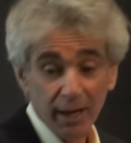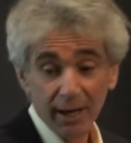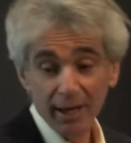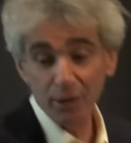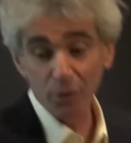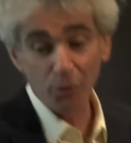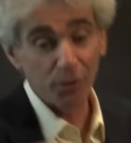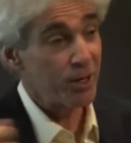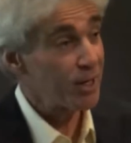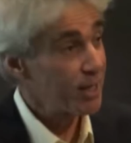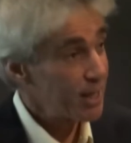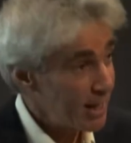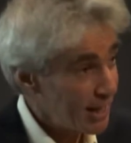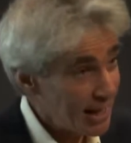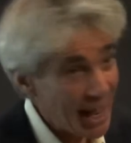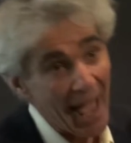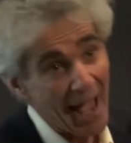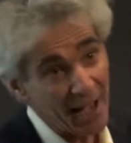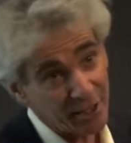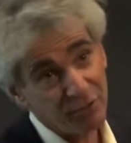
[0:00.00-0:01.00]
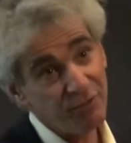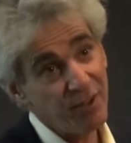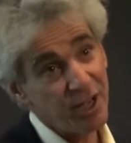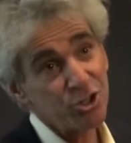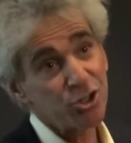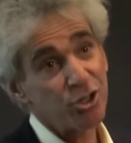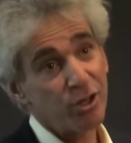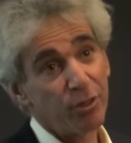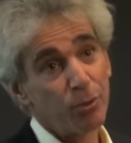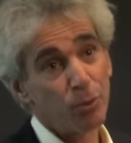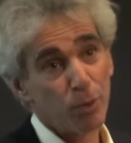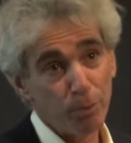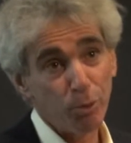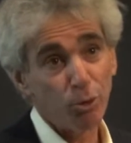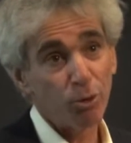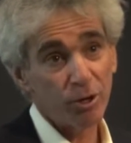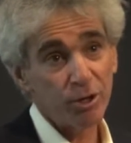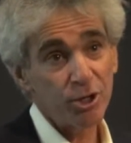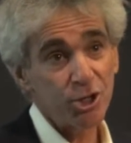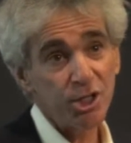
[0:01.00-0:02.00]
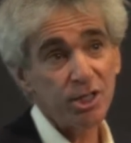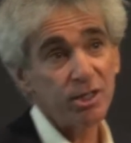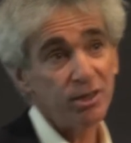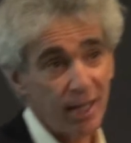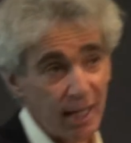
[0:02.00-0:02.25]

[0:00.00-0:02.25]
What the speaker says: in order to get activation of the reporter gene.